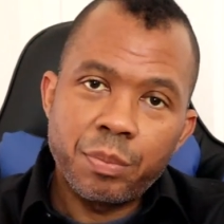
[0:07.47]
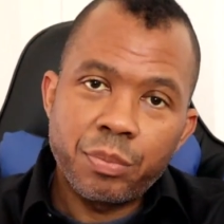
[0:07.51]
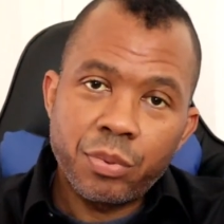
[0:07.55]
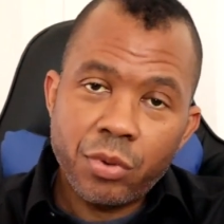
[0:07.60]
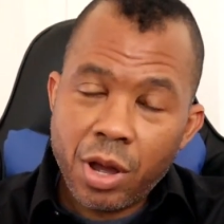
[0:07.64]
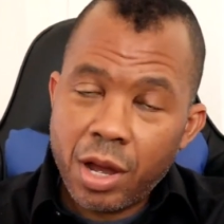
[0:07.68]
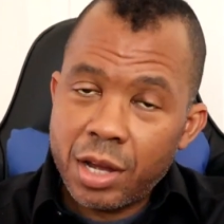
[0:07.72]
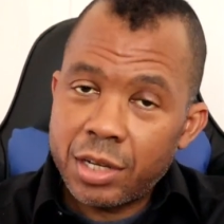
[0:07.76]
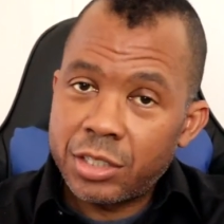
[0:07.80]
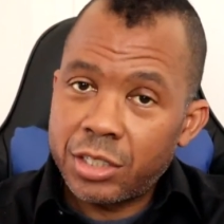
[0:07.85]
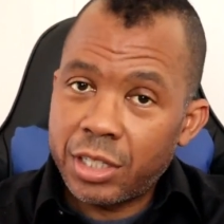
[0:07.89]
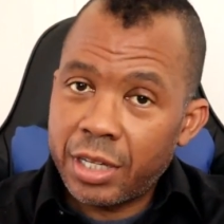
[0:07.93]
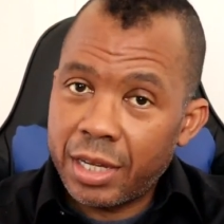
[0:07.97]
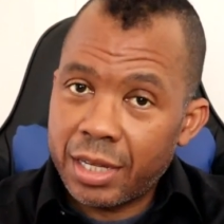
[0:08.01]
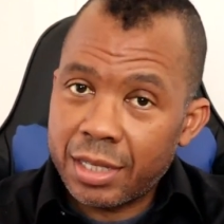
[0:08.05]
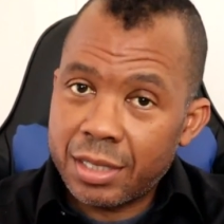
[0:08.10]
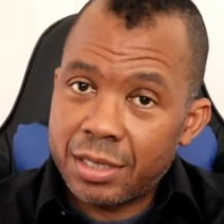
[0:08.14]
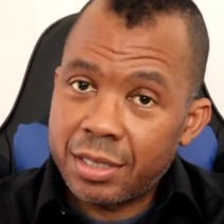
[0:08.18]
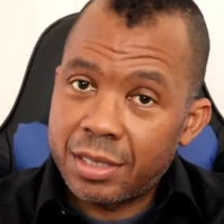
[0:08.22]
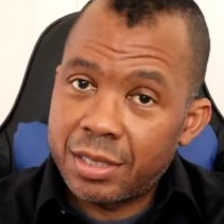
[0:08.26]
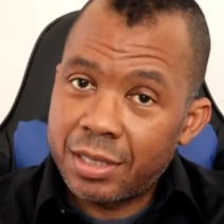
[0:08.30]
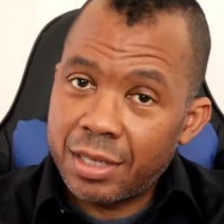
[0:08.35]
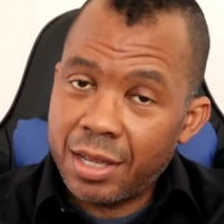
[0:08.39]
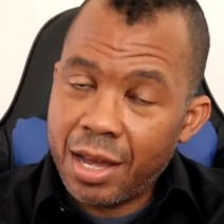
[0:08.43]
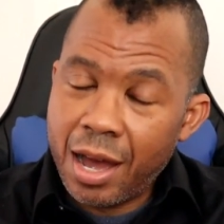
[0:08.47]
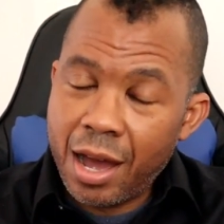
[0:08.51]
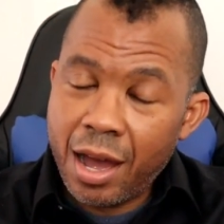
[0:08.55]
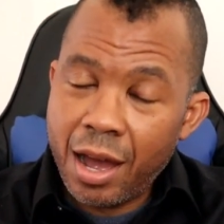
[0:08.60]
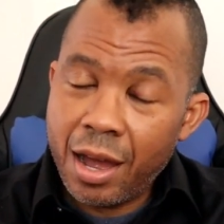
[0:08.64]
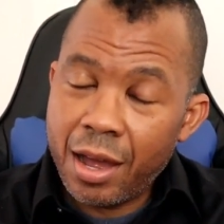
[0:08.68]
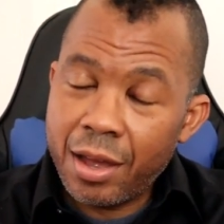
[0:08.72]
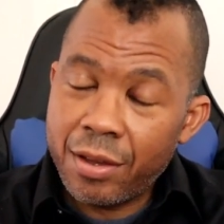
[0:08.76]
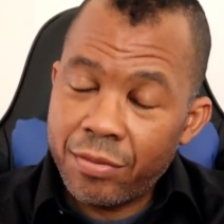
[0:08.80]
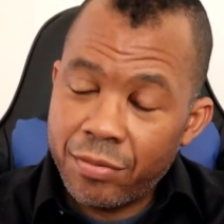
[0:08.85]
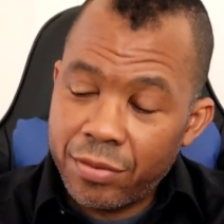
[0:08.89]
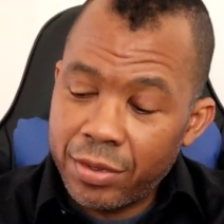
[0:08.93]
Projects.
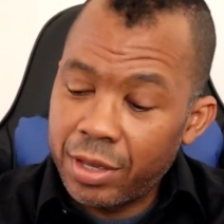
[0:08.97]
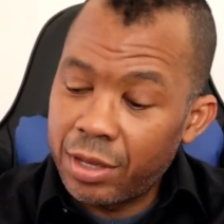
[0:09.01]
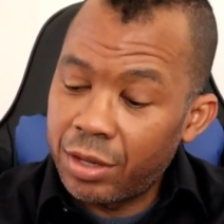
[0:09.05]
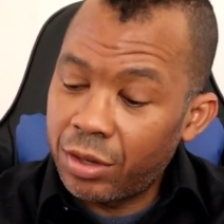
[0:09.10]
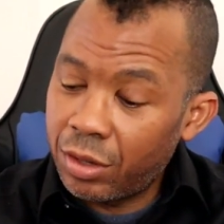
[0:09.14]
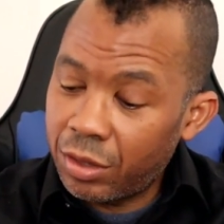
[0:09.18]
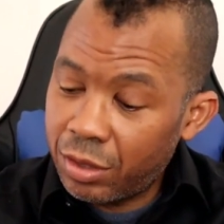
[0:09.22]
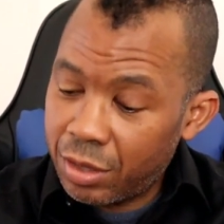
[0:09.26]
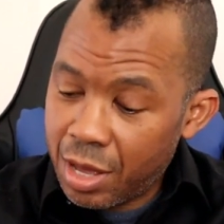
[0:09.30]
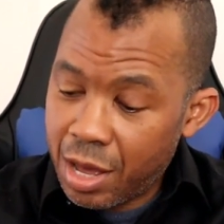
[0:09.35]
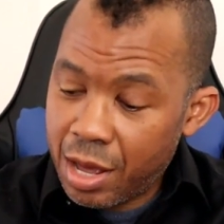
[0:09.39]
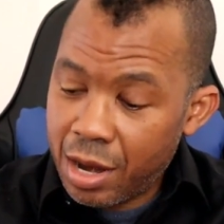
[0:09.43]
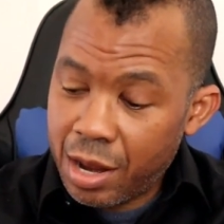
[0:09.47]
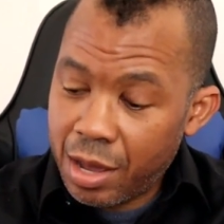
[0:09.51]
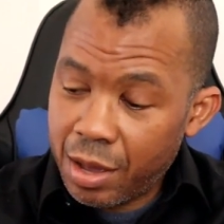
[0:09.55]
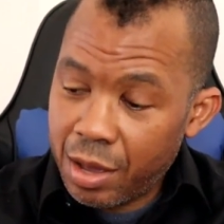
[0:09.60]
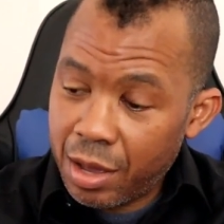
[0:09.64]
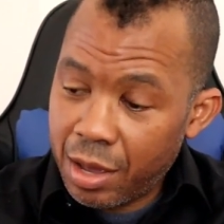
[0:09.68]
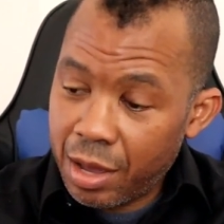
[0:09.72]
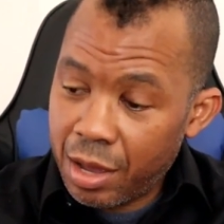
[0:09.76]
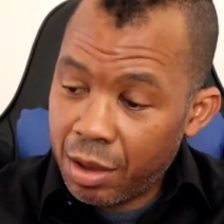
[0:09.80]
I feel that